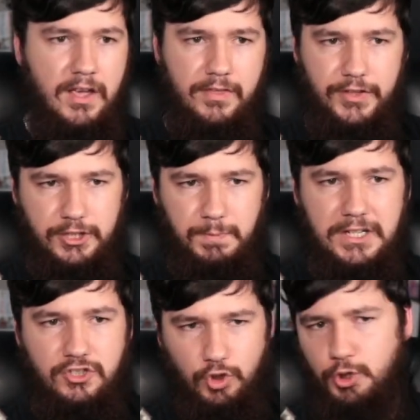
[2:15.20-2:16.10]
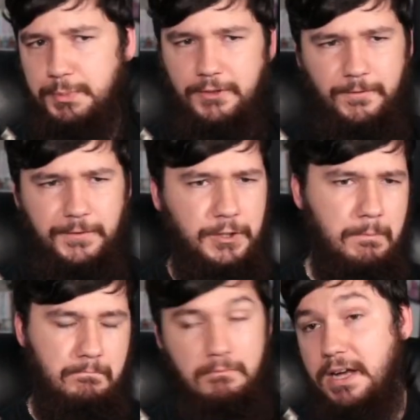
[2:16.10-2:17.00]
that has been dormant for
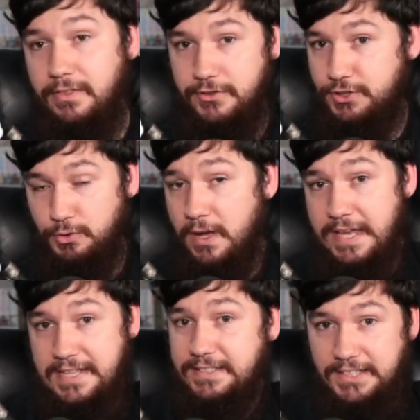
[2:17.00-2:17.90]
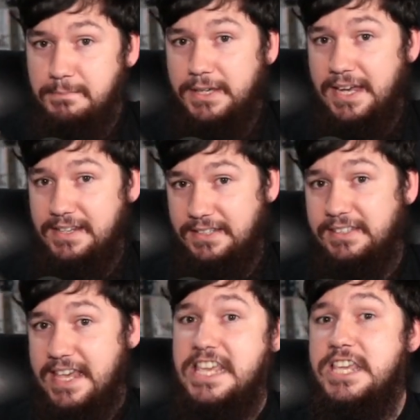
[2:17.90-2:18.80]
months or in some cases
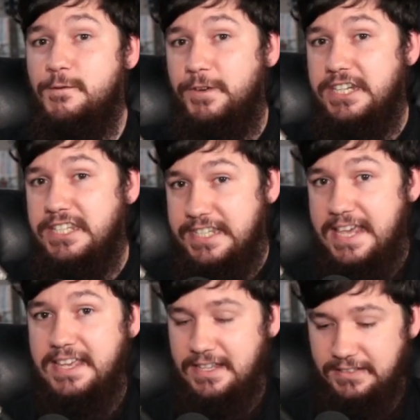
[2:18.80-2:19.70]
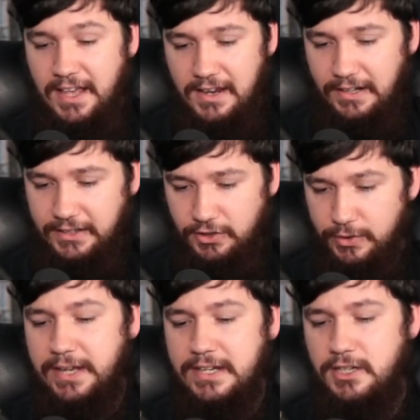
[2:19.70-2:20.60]
even years. Like go to
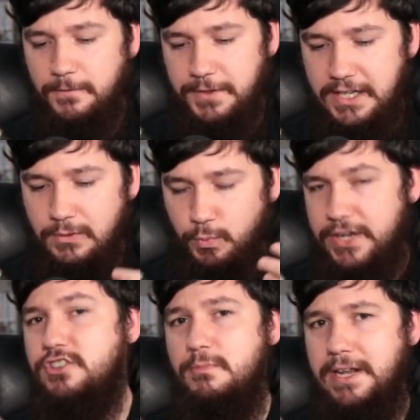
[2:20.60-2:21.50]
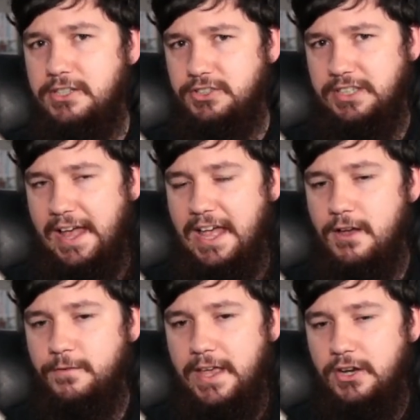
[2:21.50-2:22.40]
any of the window managers that
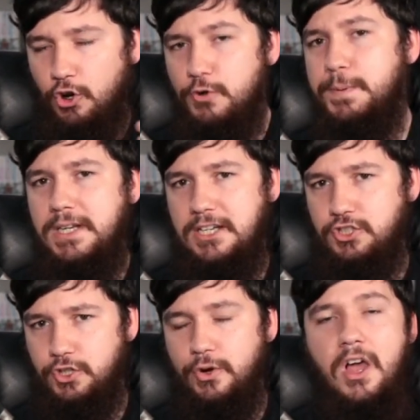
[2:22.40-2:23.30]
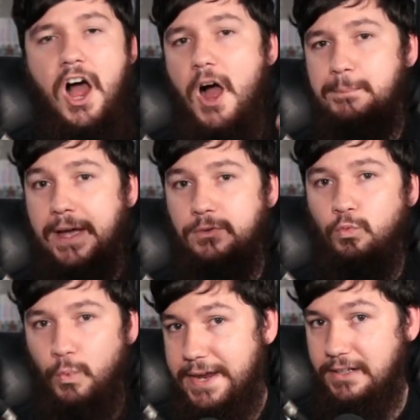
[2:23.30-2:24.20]
have an open issue about
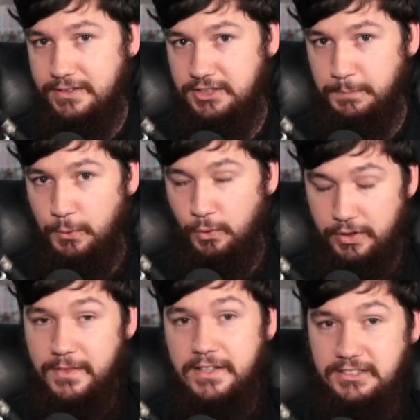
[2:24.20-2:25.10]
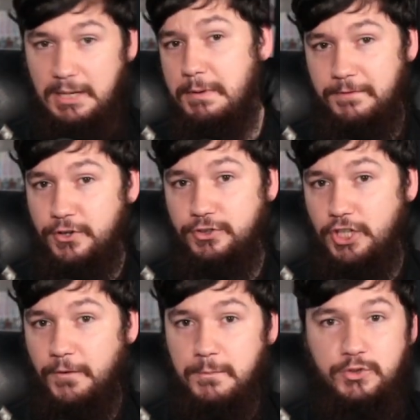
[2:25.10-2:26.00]
Wayland support. Some of those
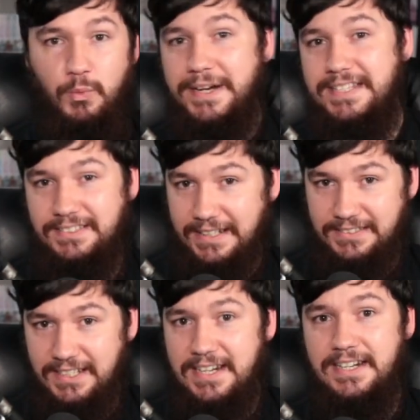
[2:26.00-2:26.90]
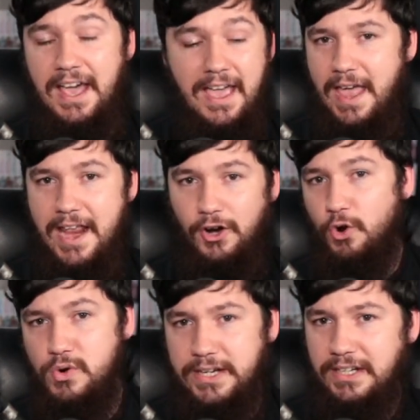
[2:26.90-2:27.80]
are from 2016 and
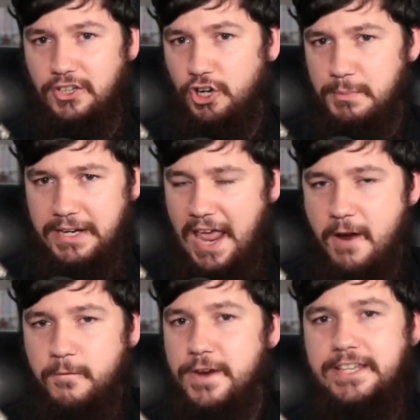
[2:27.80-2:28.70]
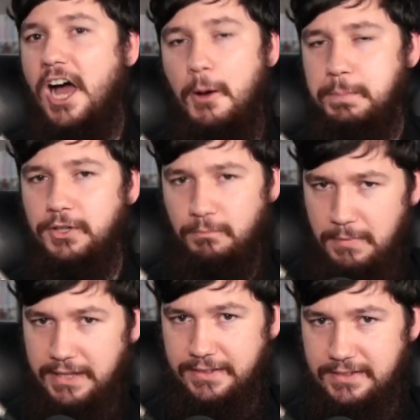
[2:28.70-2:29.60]
only get a comment every couple of
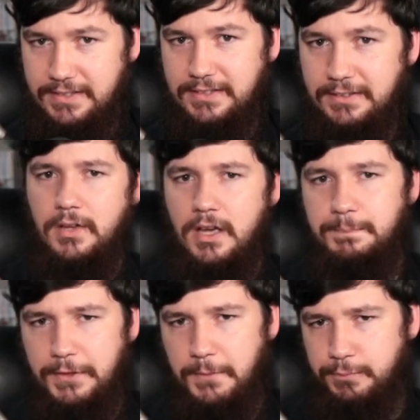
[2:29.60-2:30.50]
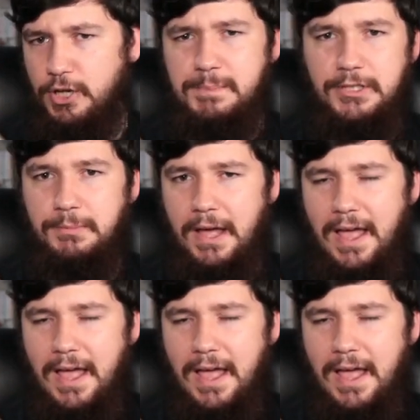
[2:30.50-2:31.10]
months. But the problem